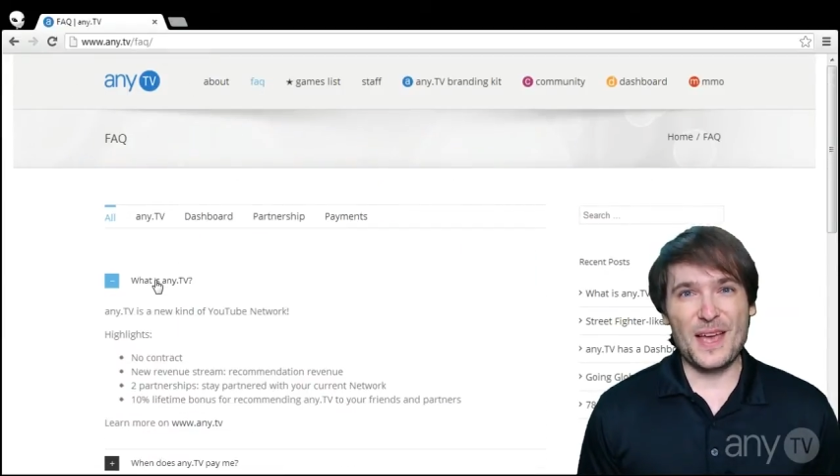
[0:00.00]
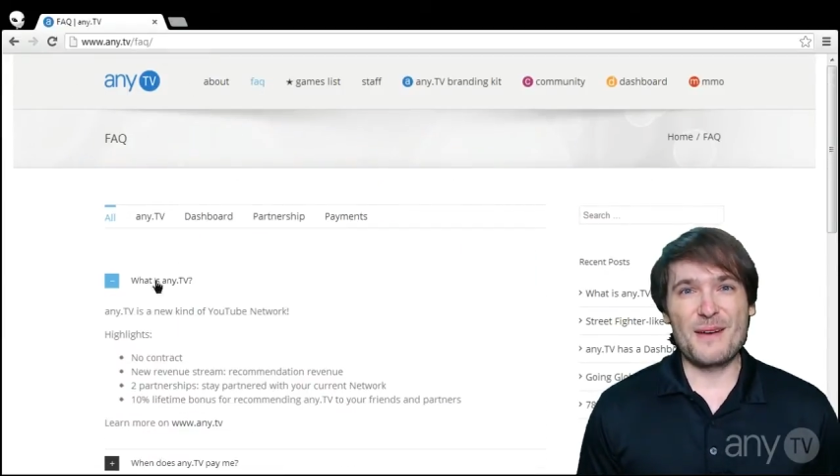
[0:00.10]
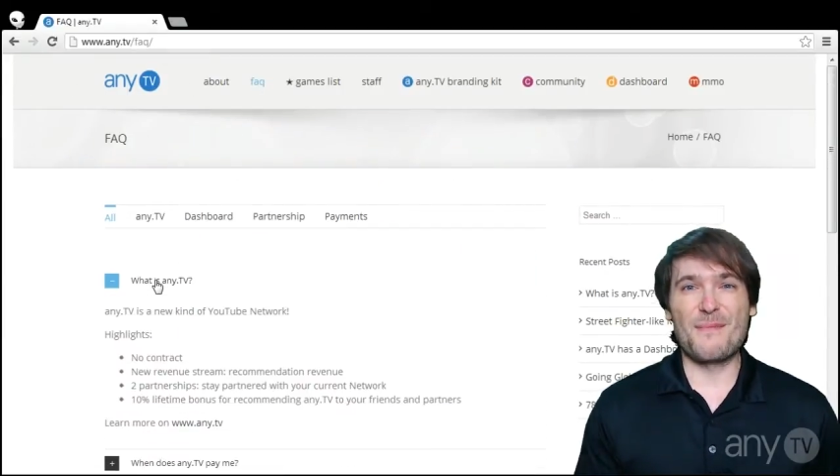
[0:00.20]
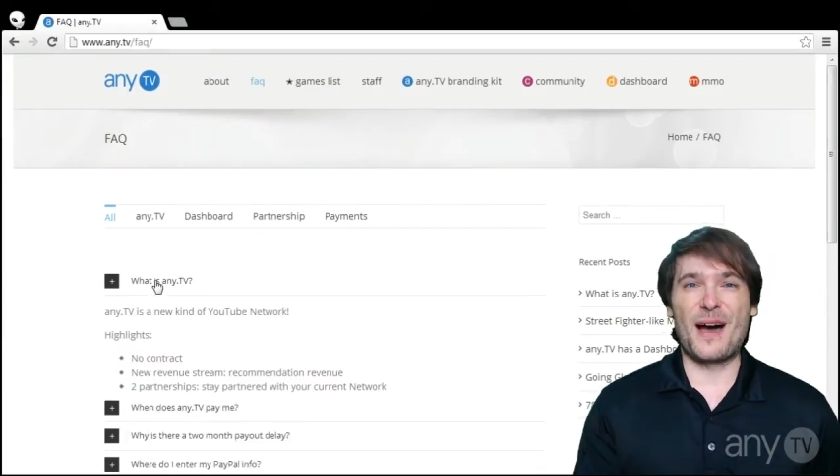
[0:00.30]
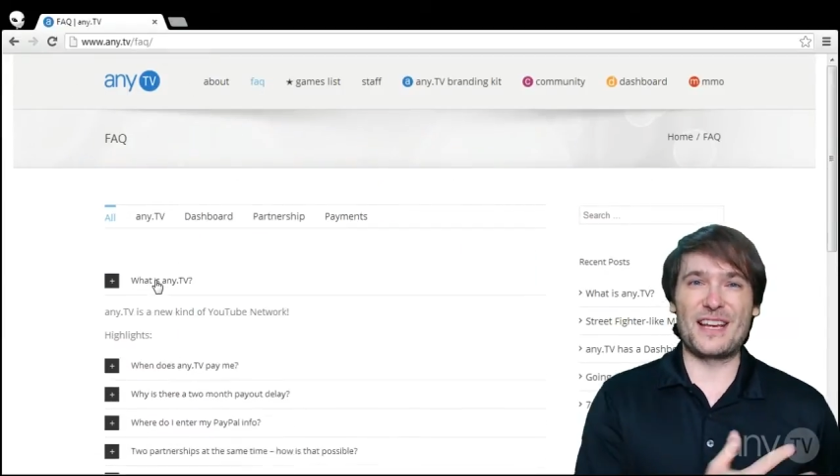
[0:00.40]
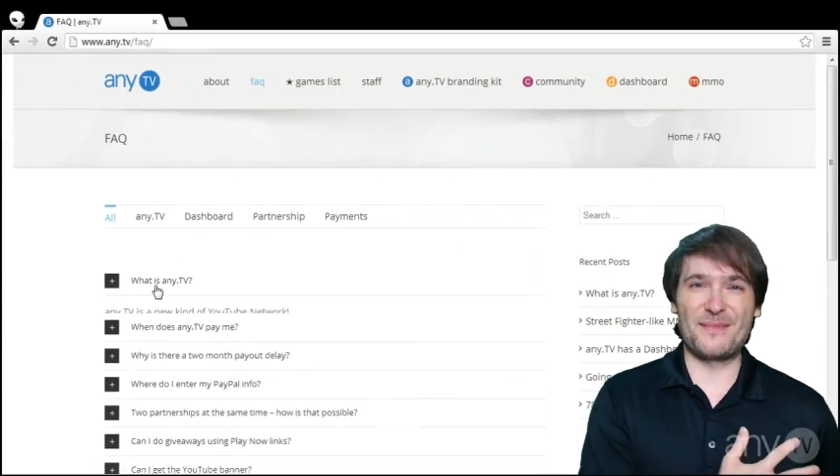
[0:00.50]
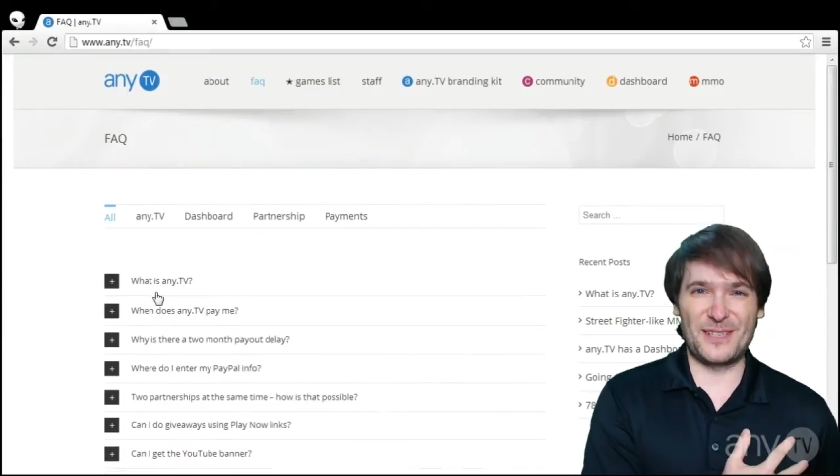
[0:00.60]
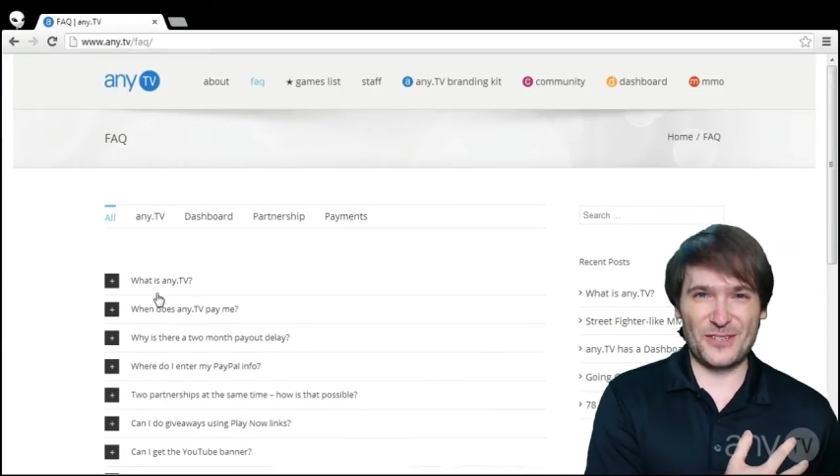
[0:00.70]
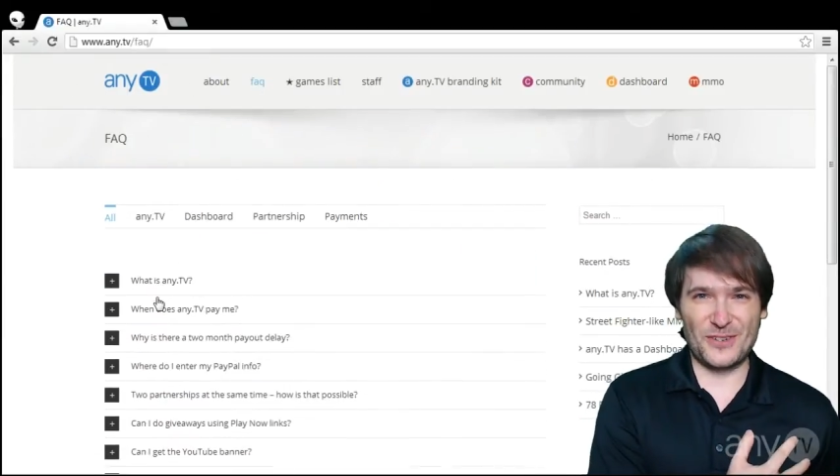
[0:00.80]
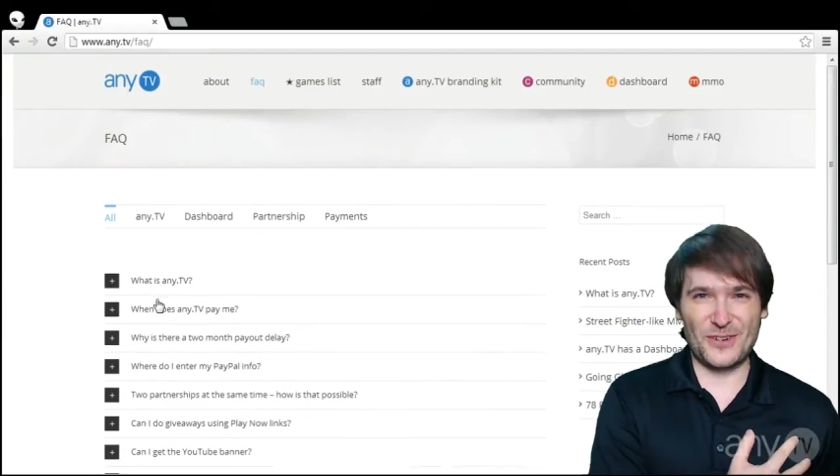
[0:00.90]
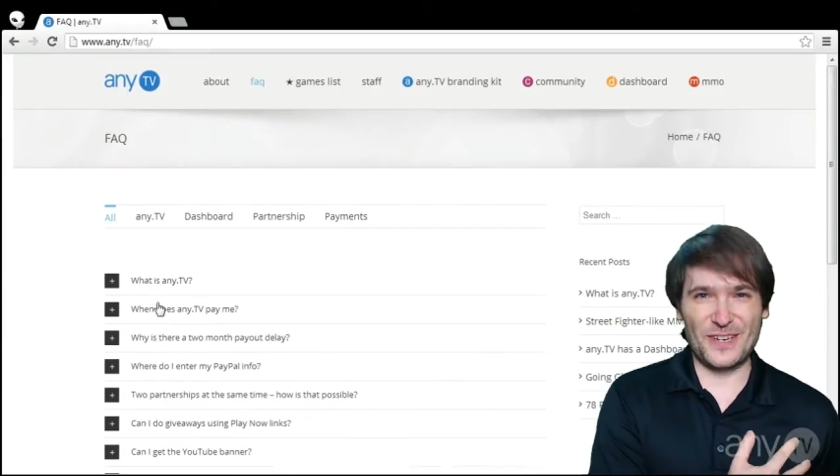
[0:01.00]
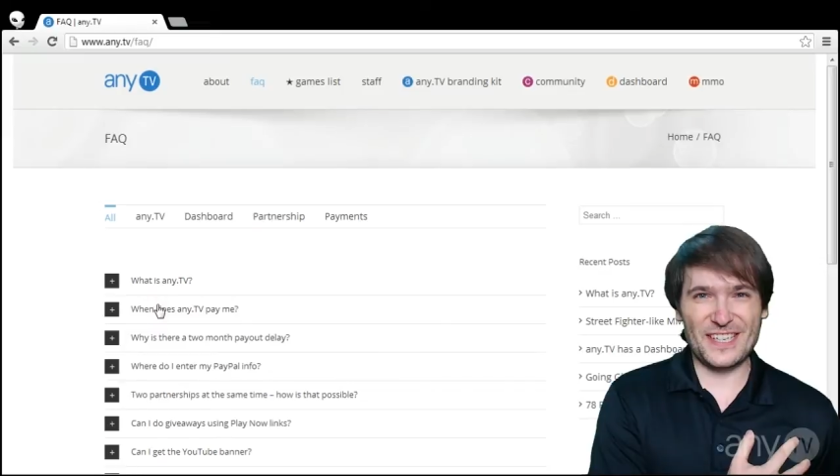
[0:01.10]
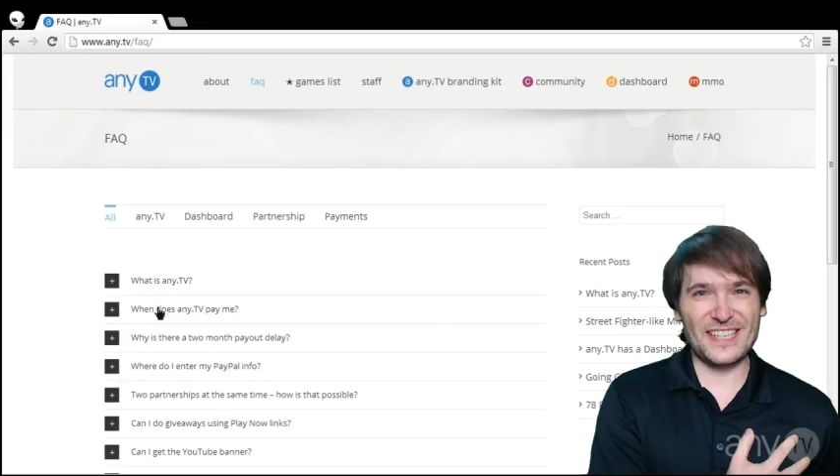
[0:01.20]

My name is George,